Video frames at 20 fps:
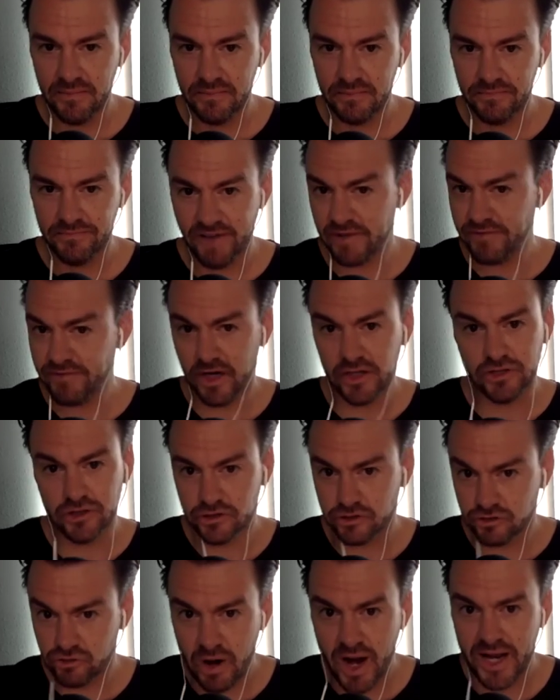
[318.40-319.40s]
500
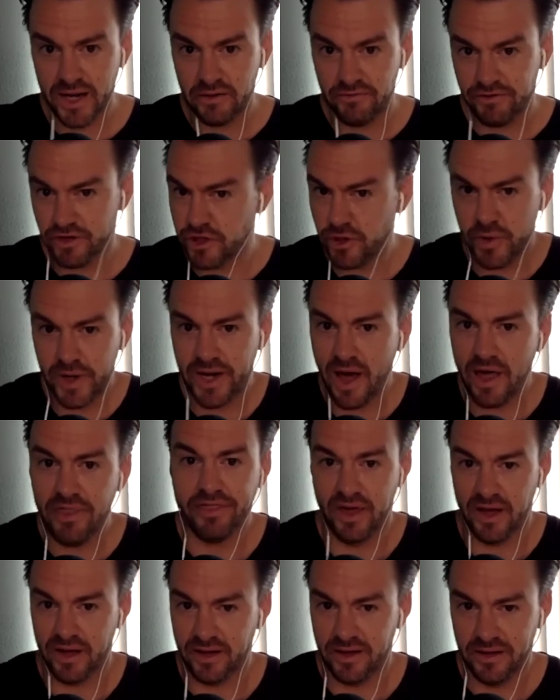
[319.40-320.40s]
is great for doing
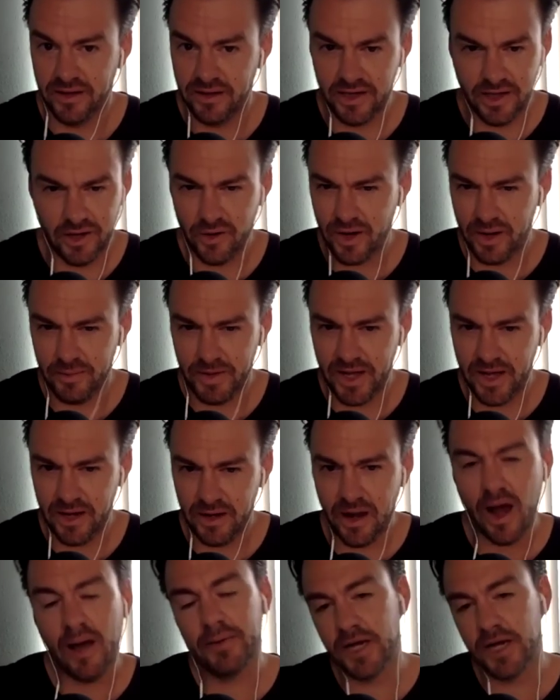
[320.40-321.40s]
nothing. You know what I mean?
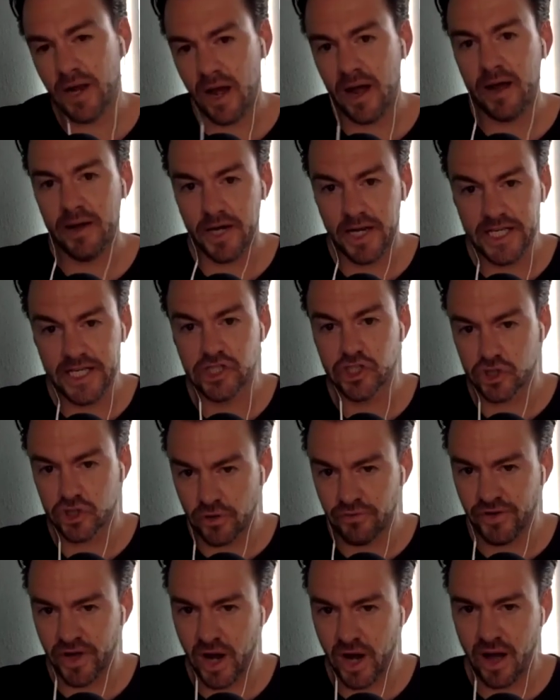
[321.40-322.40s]
And he's
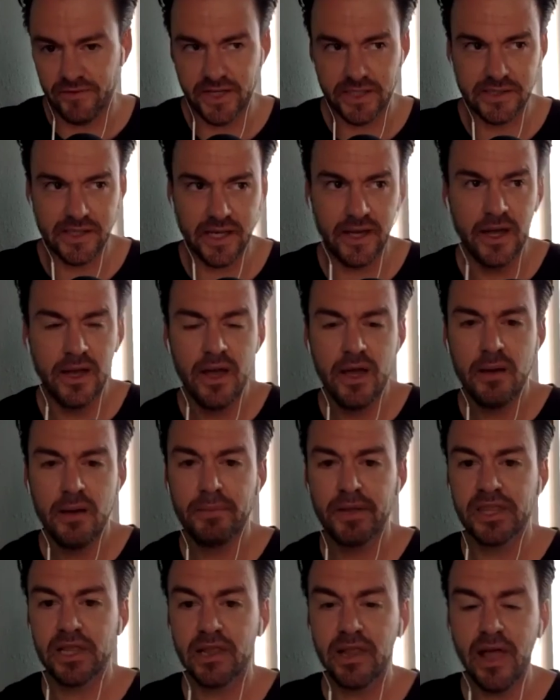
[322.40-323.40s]
surfing, obviously,
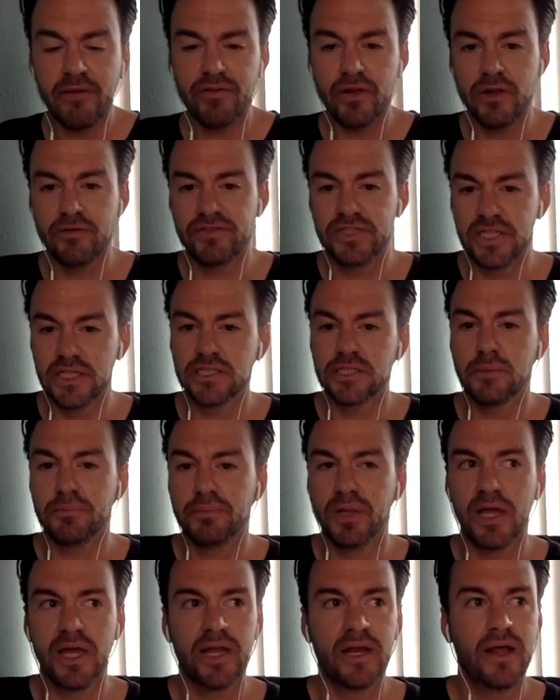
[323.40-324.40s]
but the level of
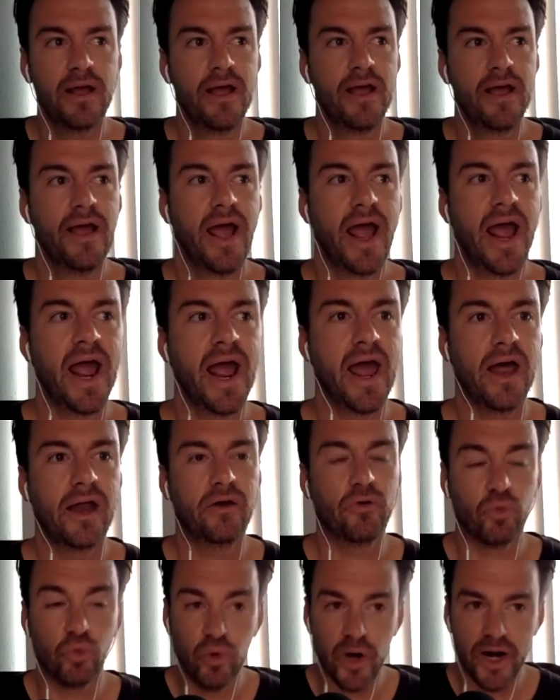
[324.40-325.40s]
discipline and
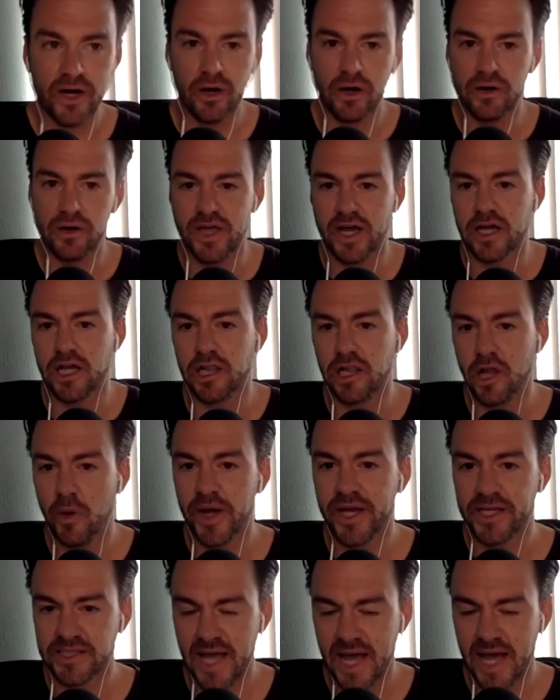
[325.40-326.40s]
rigor that KOLOHE
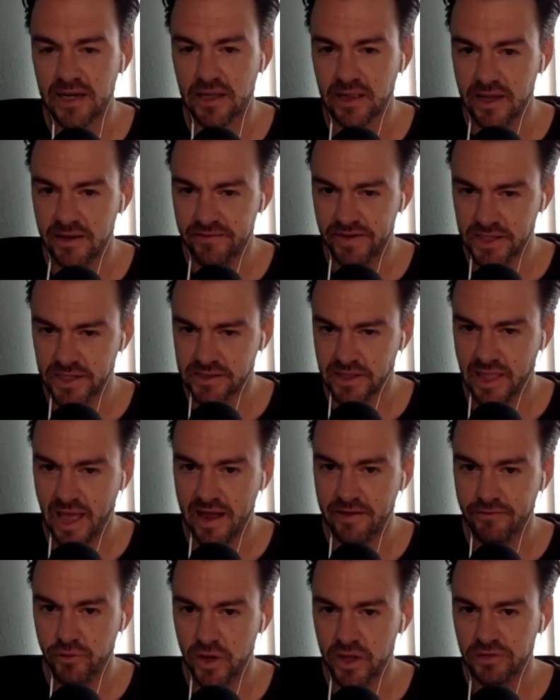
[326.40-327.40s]
has had to live his
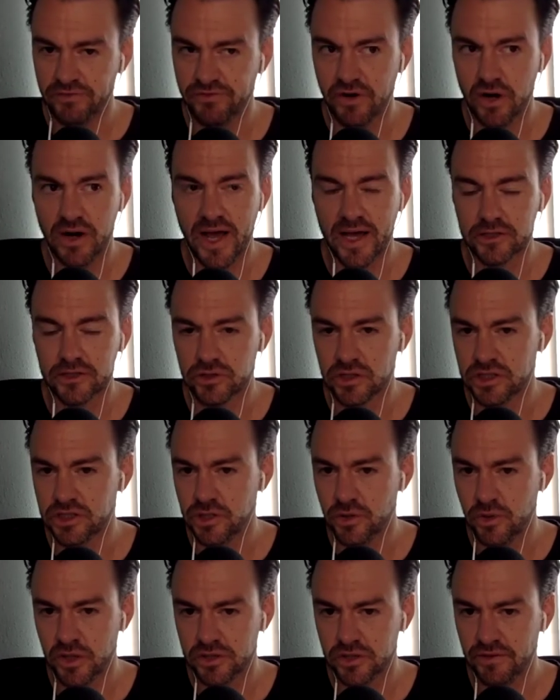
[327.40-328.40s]
life with for an extra
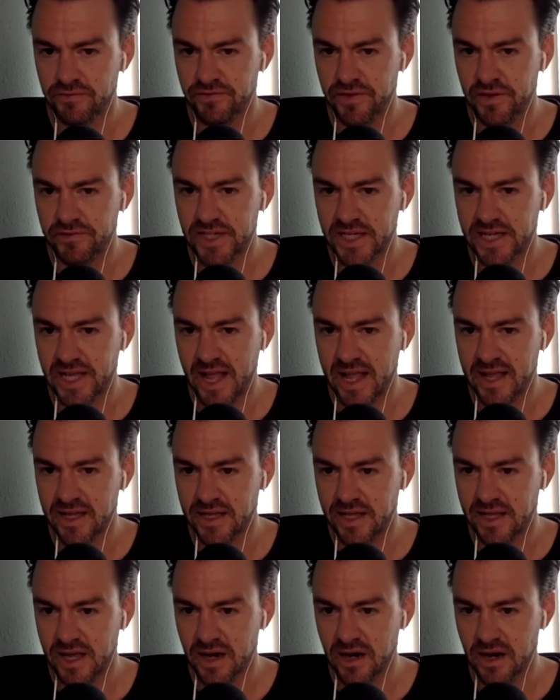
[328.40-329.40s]
250K a
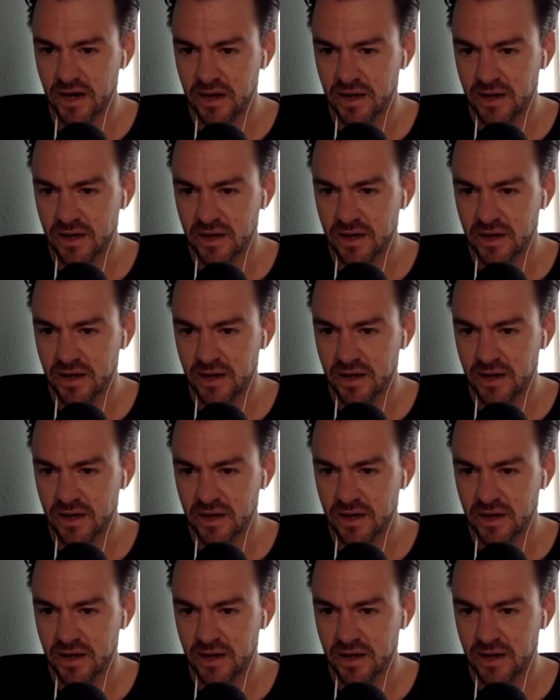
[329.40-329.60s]
year